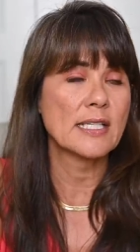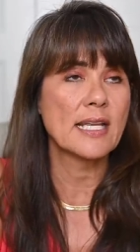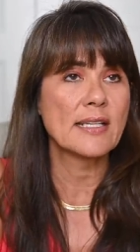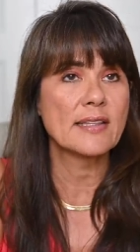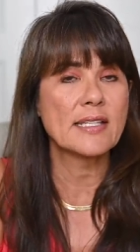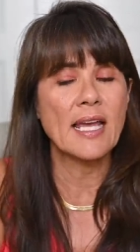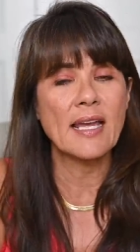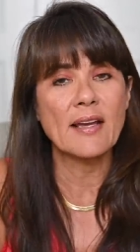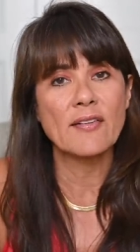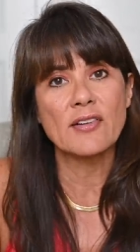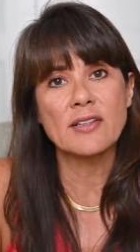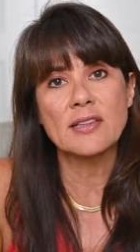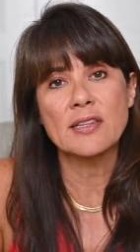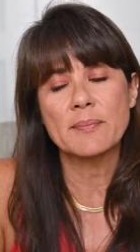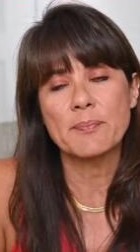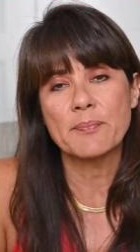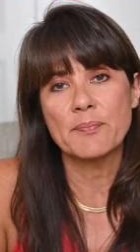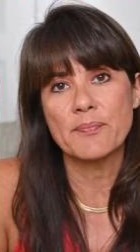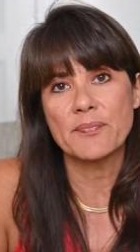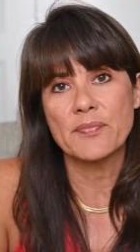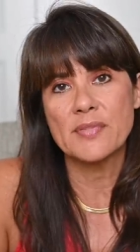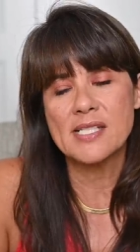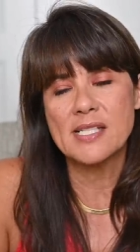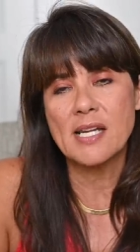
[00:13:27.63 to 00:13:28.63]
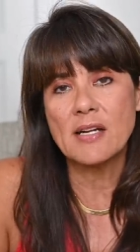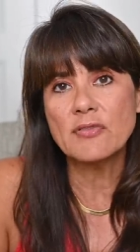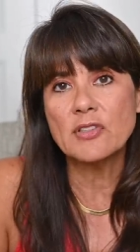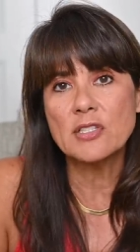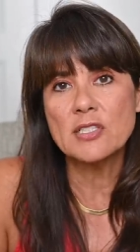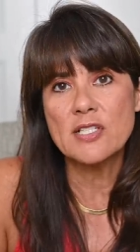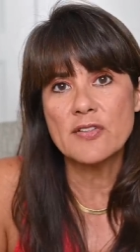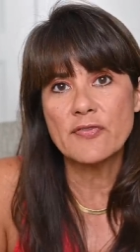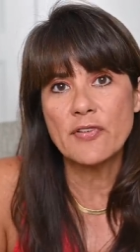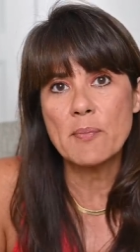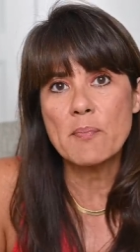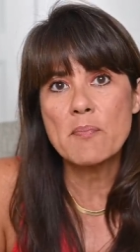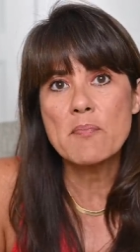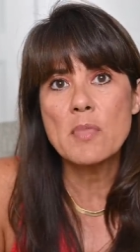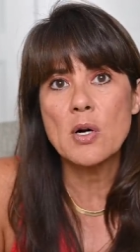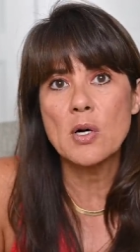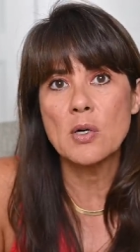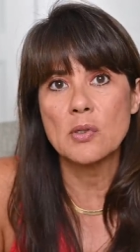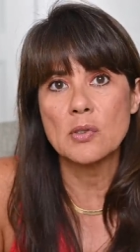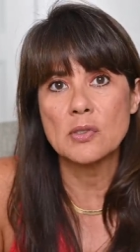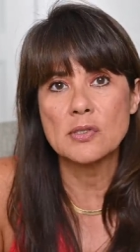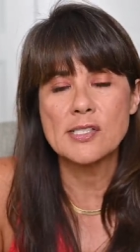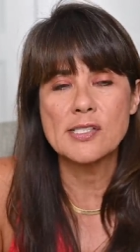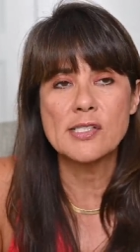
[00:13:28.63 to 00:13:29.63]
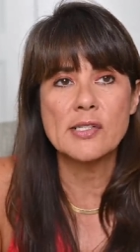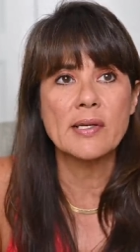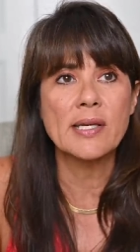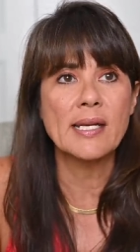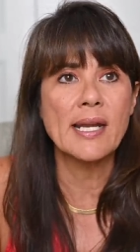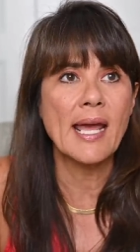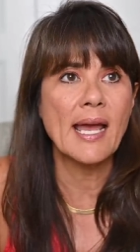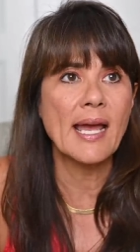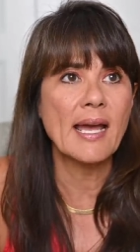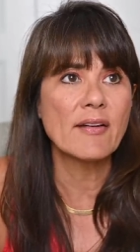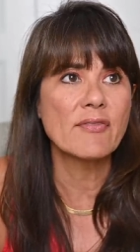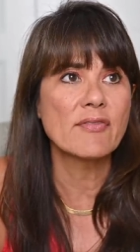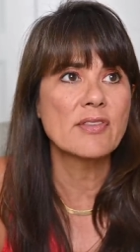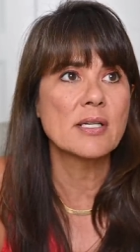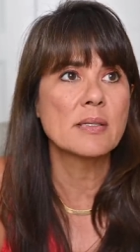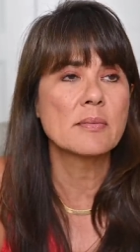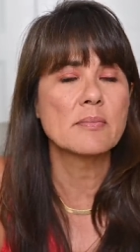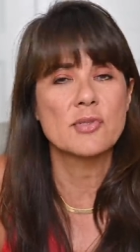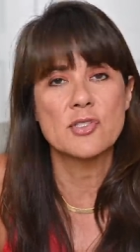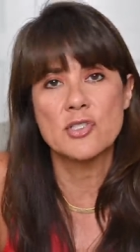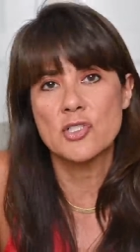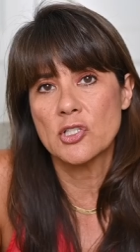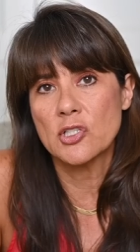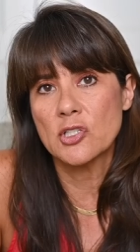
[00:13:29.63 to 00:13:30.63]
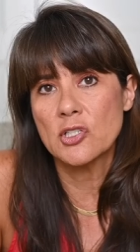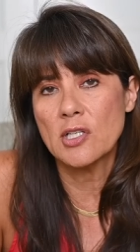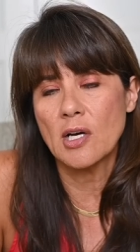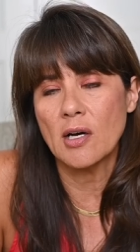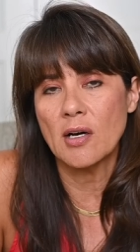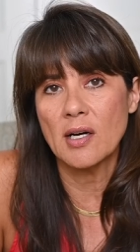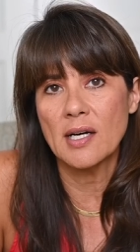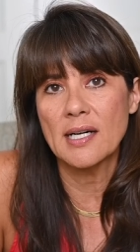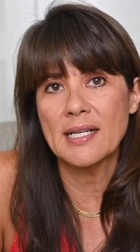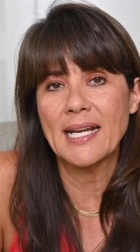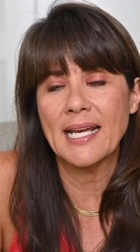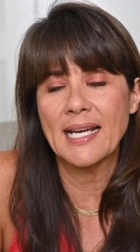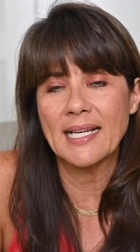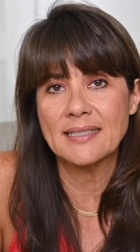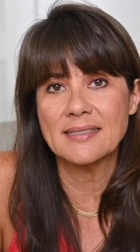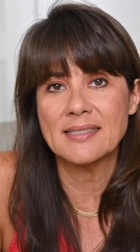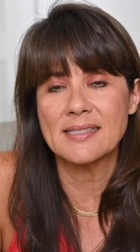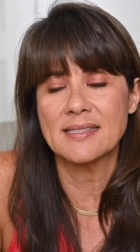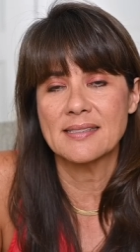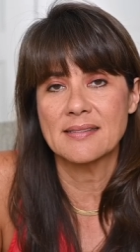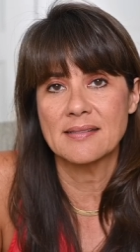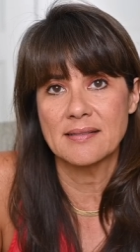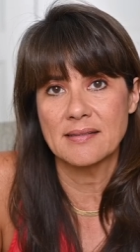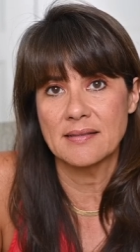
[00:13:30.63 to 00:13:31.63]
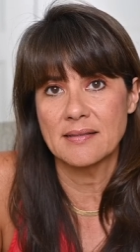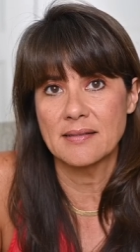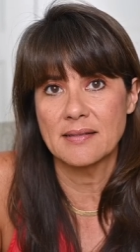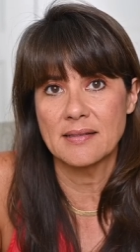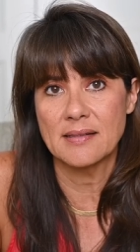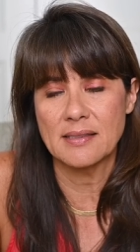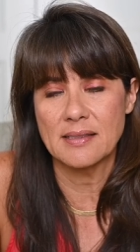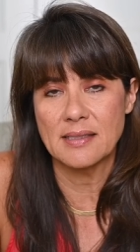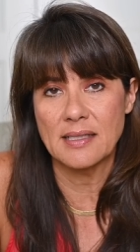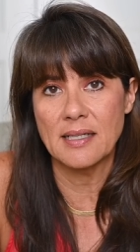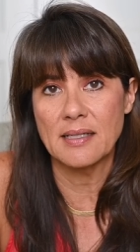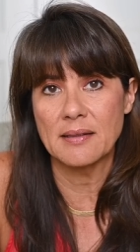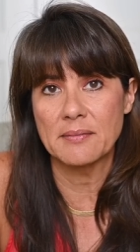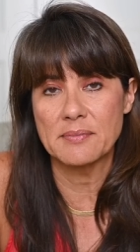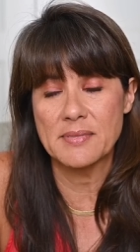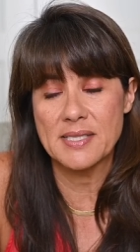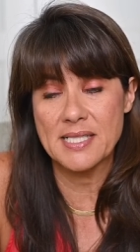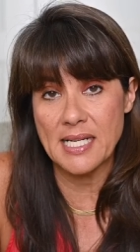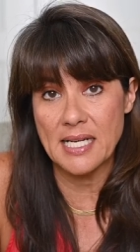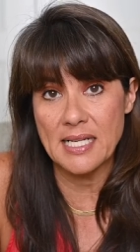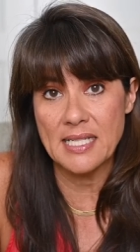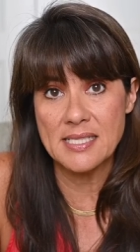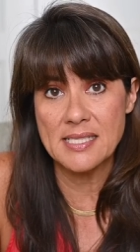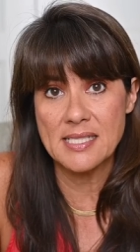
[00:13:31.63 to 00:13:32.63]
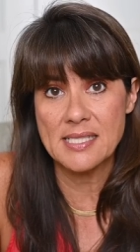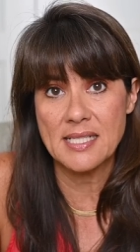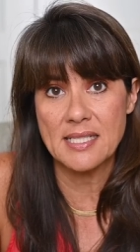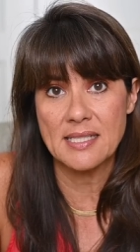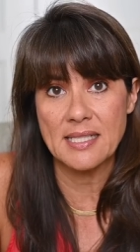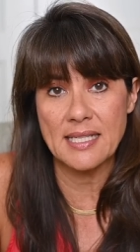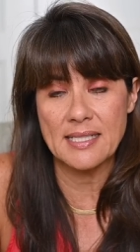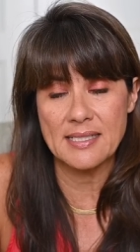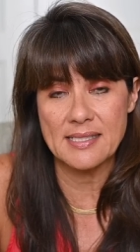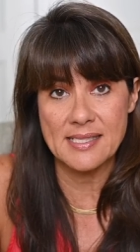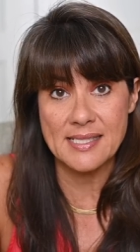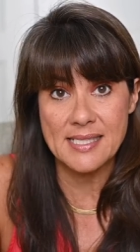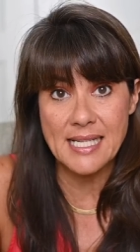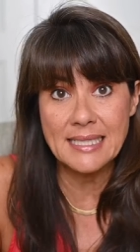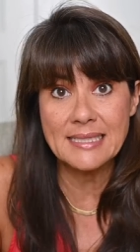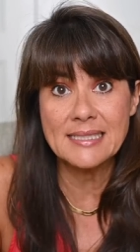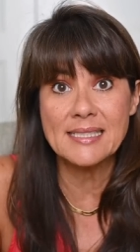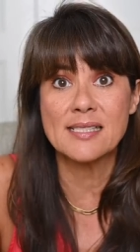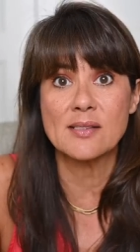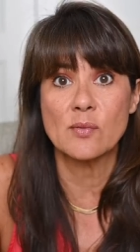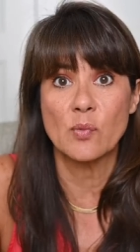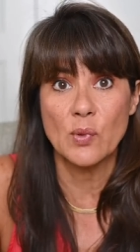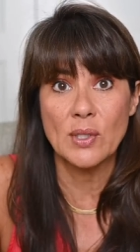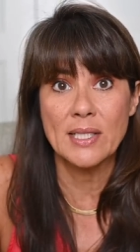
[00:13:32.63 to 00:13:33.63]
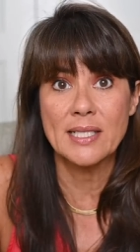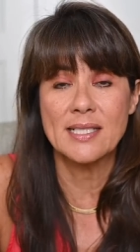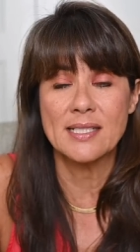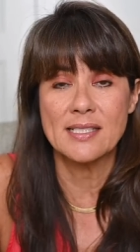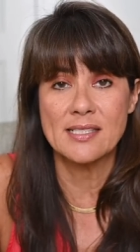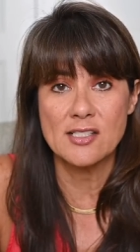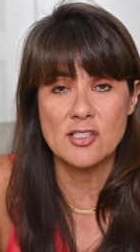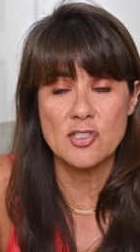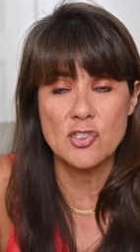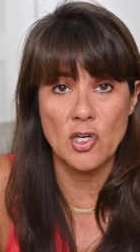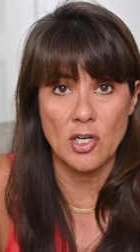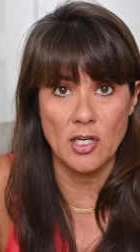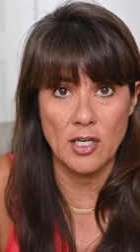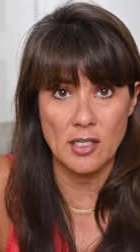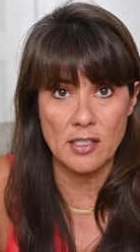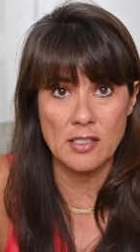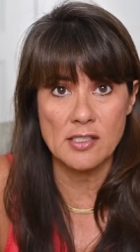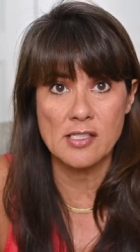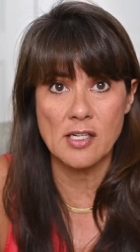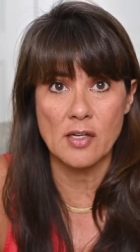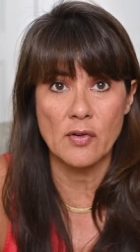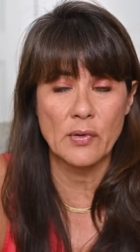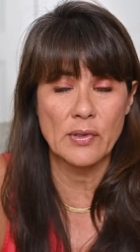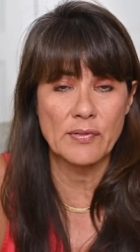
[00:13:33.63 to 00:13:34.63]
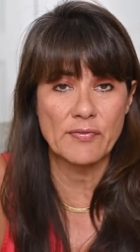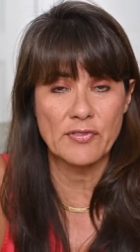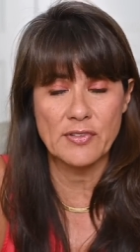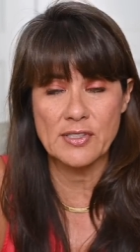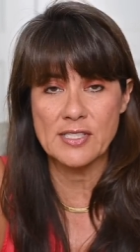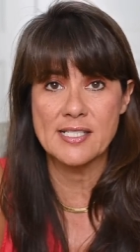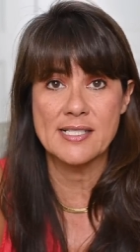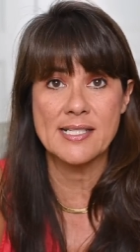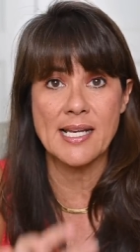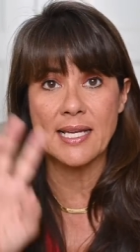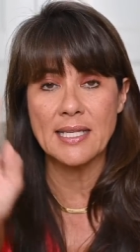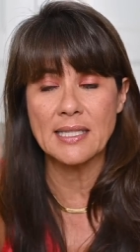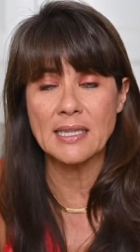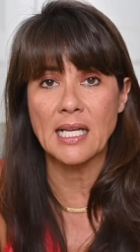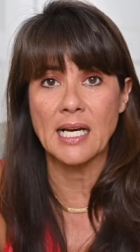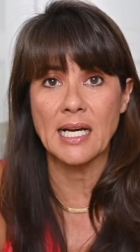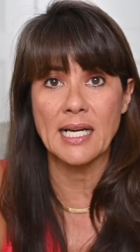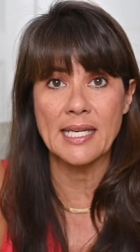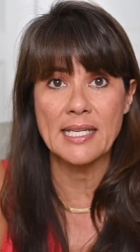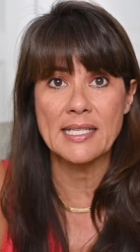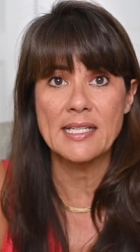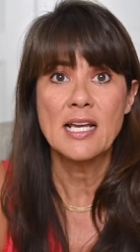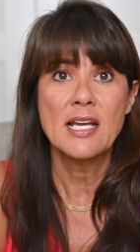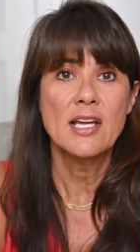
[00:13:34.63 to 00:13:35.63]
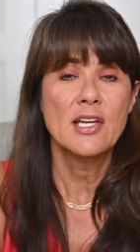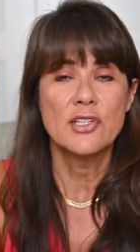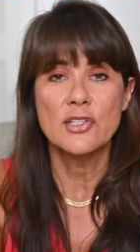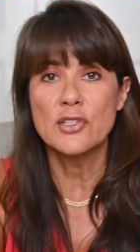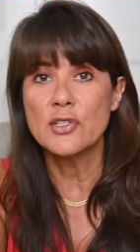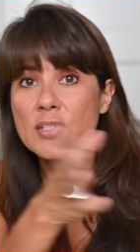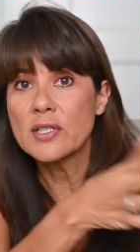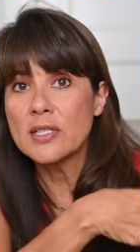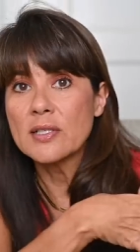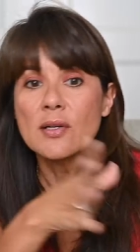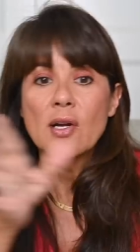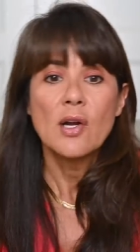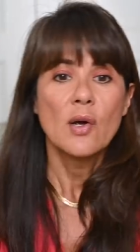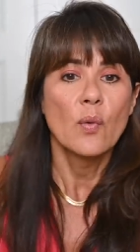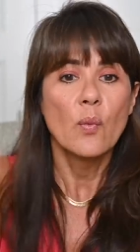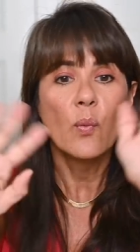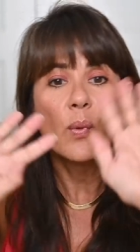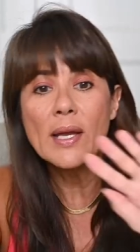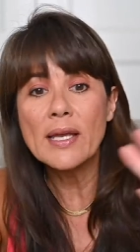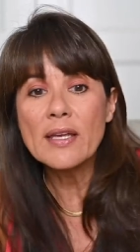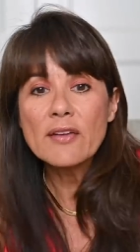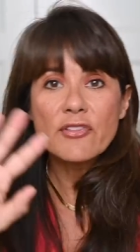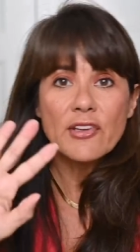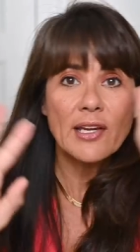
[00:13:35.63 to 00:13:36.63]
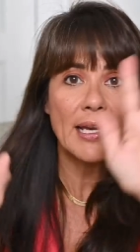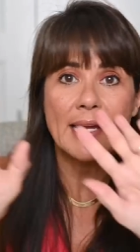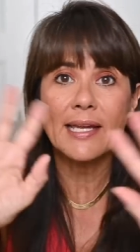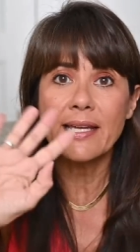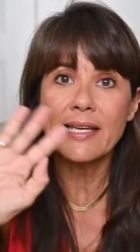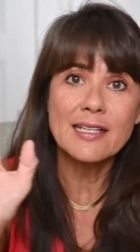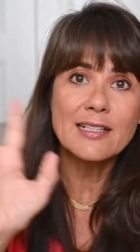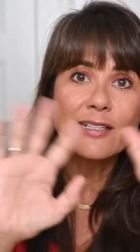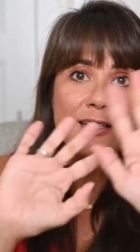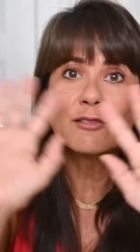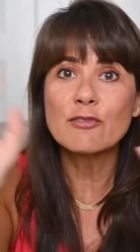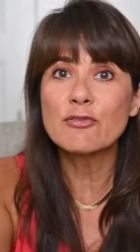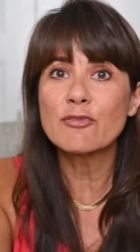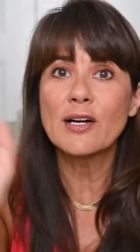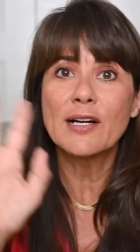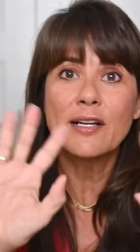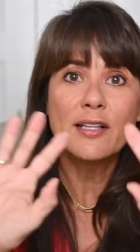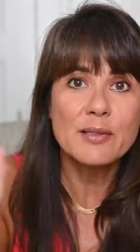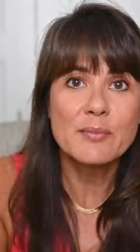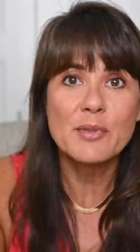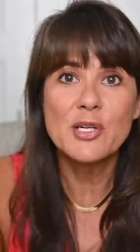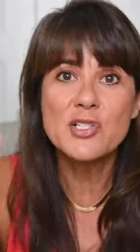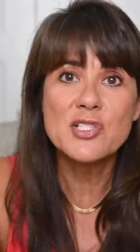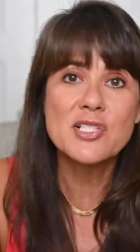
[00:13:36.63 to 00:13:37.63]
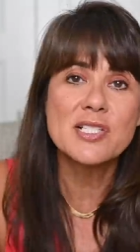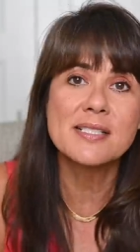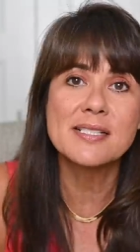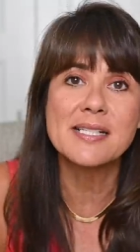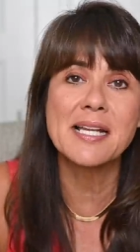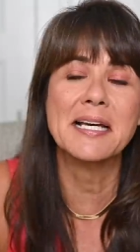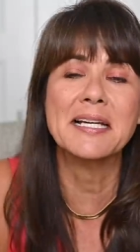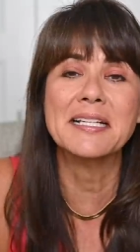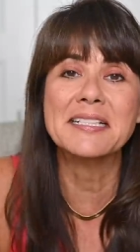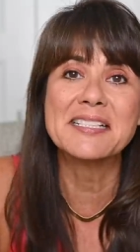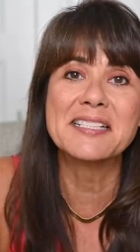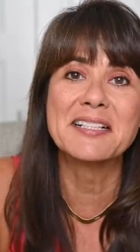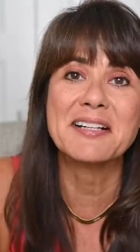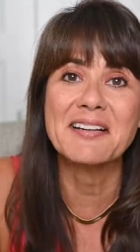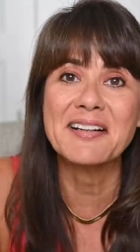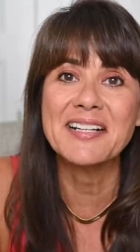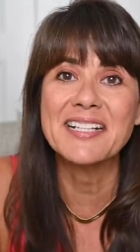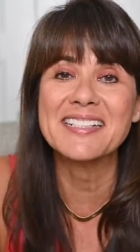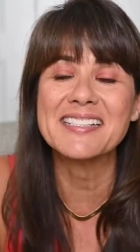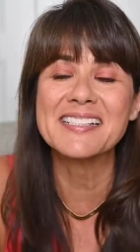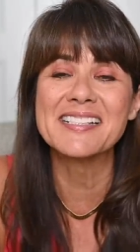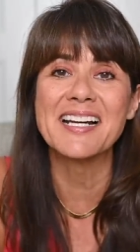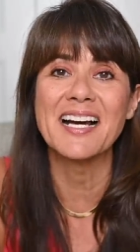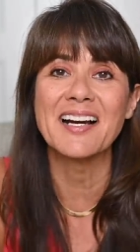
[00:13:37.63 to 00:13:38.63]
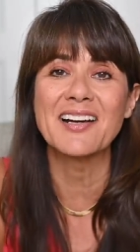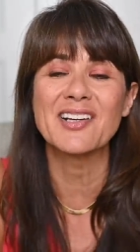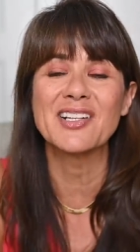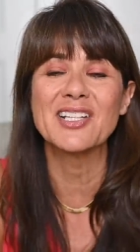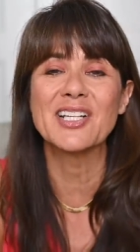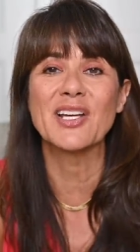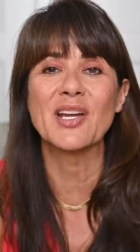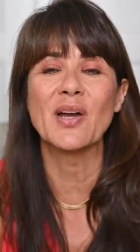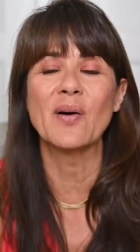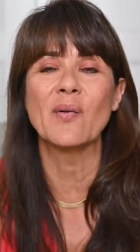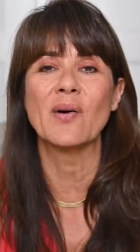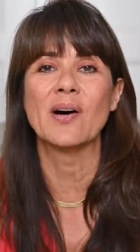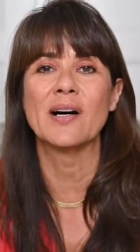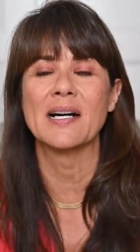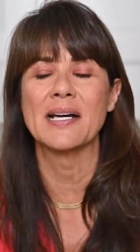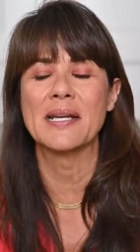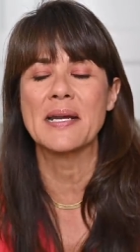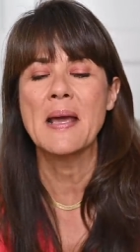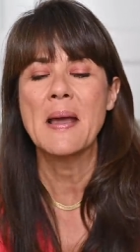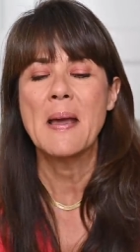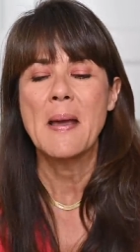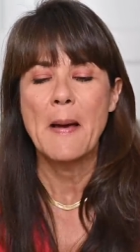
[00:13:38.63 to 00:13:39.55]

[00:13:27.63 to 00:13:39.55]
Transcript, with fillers: And they have a several different modes. You can have them turn on at uh, dusk. They sense when it's dark. So if it's daylight, you can wave your hand in front of the motion sensor and it's not going to go on.